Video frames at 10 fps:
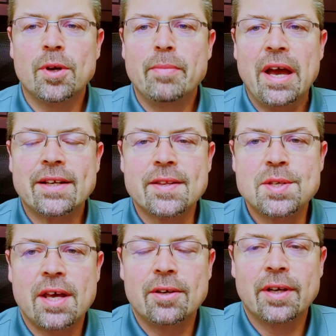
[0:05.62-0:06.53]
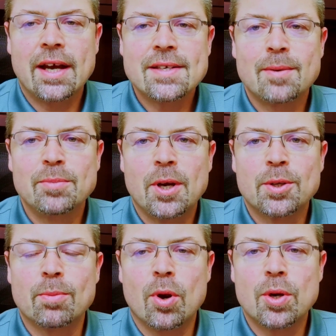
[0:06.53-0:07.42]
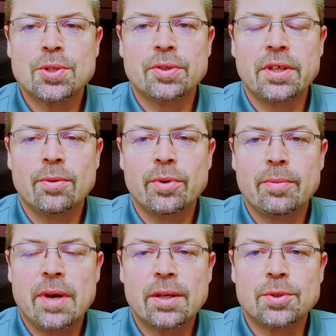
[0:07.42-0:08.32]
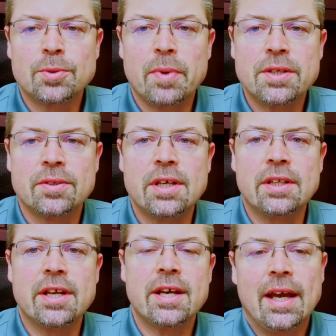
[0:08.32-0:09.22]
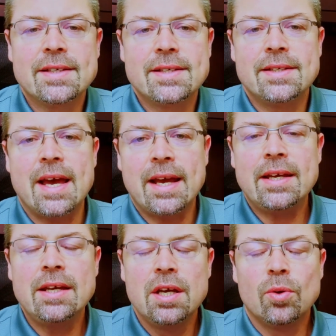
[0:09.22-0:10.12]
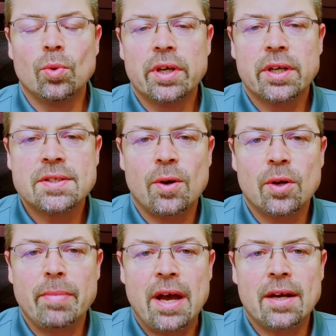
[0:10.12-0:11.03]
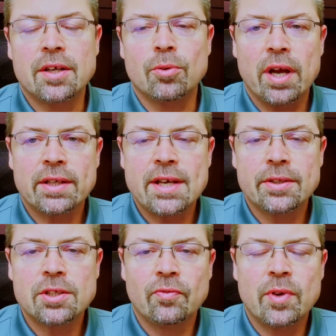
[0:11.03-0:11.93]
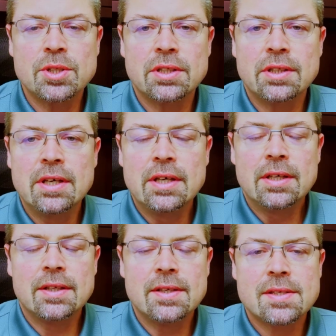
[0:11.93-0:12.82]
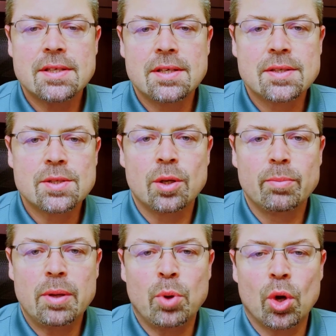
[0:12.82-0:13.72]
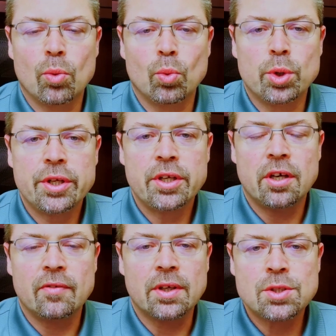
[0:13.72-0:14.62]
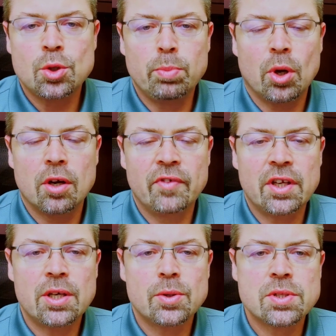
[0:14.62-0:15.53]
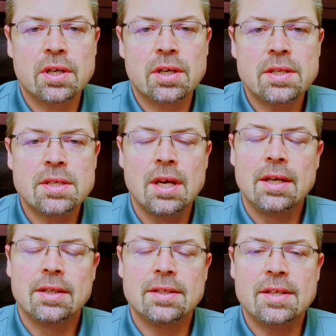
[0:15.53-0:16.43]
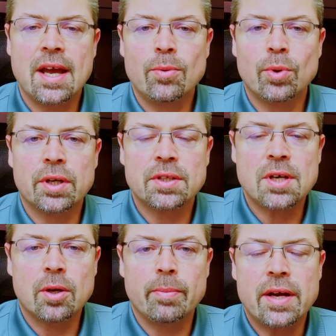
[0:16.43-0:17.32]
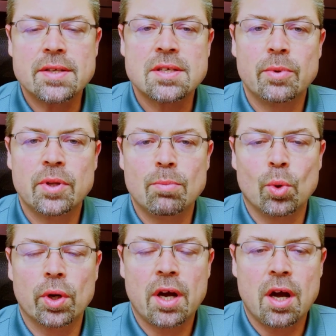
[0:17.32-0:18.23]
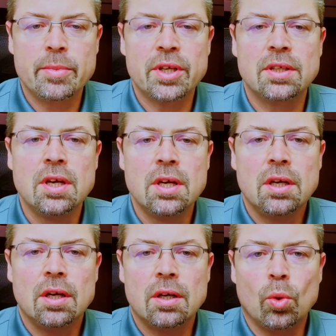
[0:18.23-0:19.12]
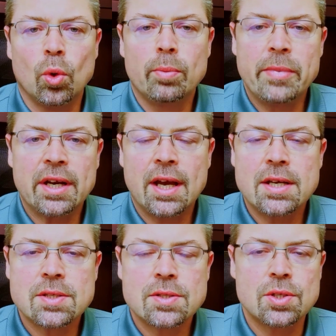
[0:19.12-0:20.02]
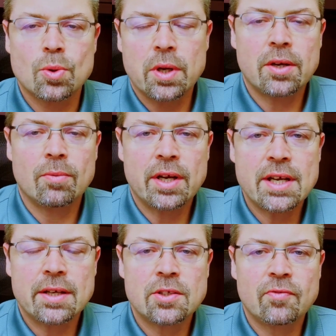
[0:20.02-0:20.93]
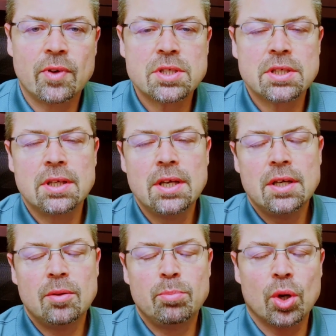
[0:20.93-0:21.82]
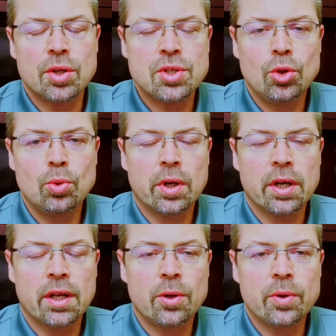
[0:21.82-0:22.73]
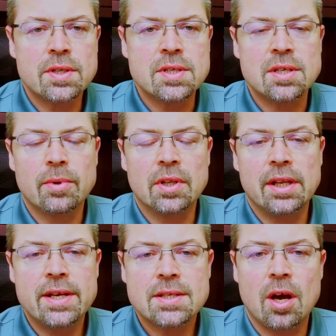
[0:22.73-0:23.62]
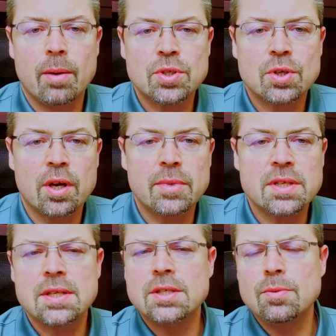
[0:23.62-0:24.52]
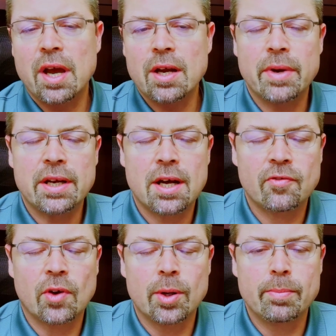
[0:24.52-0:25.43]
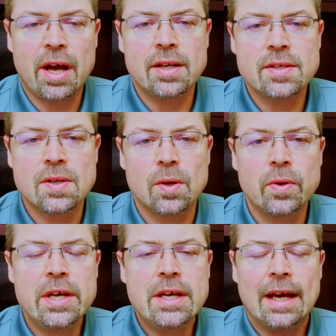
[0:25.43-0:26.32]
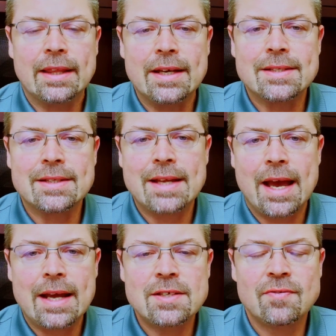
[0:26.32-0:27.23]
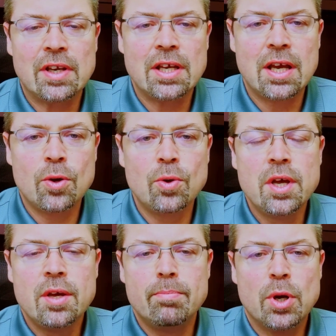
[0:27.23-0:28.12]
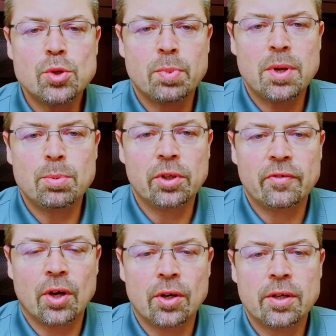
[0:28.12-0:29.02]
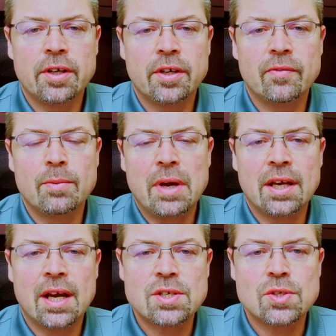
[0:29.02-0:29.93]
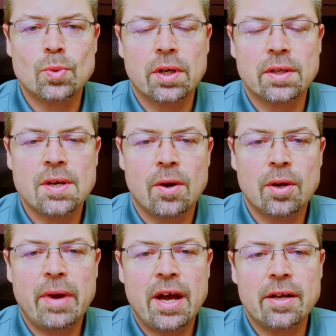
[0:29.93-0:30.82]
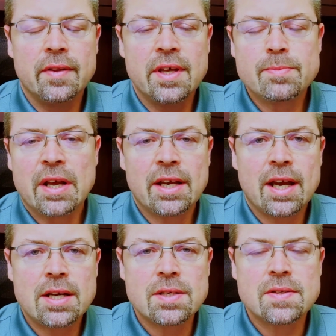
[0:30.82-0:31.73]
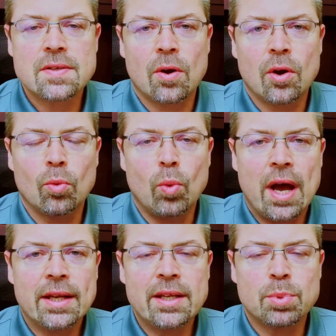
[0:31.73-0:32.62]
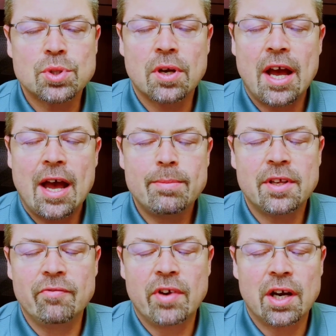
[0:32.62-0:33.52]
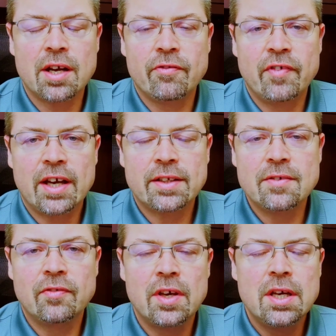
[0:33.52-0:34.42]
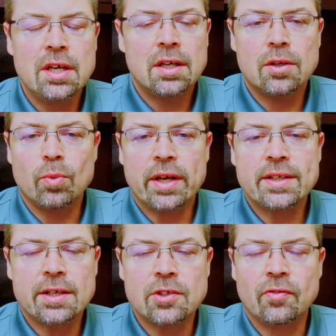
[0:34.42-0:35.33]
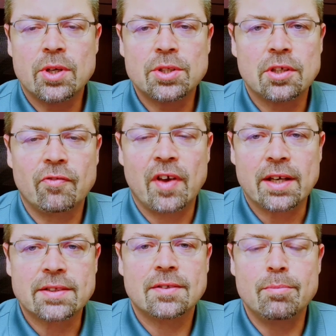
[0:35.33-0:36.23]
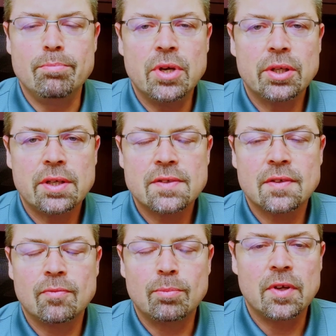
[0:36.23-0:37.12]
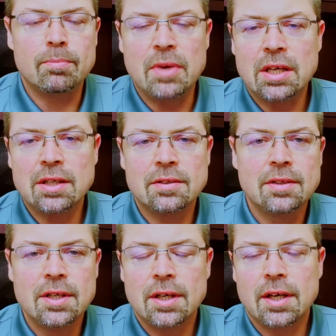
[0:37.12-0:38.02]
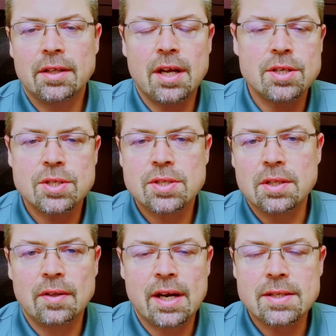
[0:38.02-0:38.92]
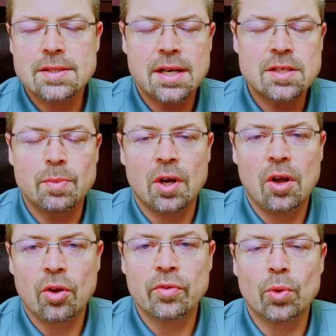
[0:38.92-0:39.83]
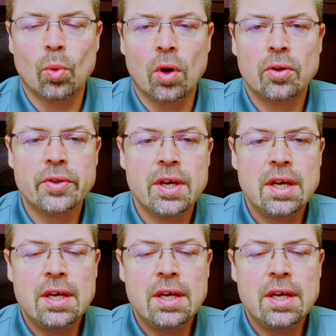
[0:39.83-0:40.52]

Welcome back to the channel, guys. I'm Dr. Marshall here with Medical Specialty Clinic, and today we're going to talk about erectile dysfunction. This is going to be part one of a two-part video series. Today we're going to talk about some of the more common oral medications to treat erectile dysfunction. In part two, we're going to go into some of the less common treatments that you may or may not have heard about. So I think today's video, most people have heard of the medications we're going to talk about. These medications are widely prescribed and very effective. Erectile dysfunction affects millions of men, not just in the United States, but all over the world.